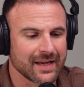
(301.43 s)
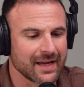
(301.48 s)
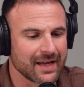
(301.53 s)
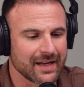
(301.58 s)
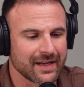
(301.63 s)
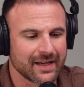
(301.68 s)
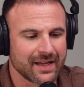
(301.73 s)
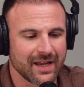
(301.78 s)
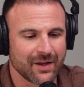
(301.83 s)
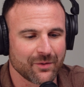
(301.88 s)

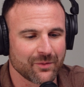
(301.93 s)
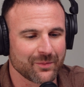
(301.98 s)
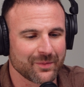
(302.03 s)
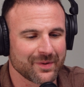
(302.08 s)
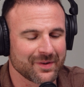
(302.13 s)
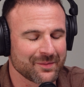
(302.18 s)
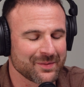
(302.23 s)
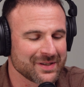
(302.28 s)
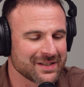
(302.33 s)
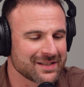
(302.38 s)

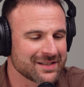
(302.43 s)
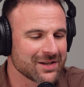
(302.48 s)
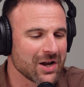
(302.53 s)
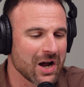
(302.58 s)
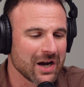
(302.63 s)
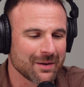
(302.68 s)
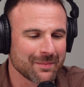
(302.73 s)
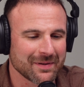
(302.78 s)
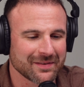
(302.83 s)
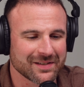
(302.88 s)
we
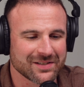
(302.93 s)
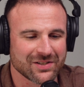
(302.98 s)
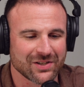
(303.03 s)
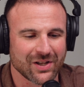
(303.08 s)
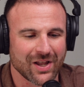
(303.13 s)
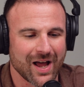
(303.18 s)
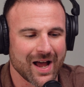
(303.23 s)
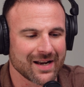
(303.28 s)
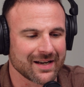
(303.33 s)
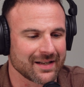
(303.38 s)
talk about this a
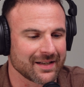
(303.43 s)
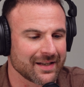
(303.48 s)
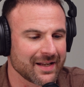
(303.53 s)
lot. And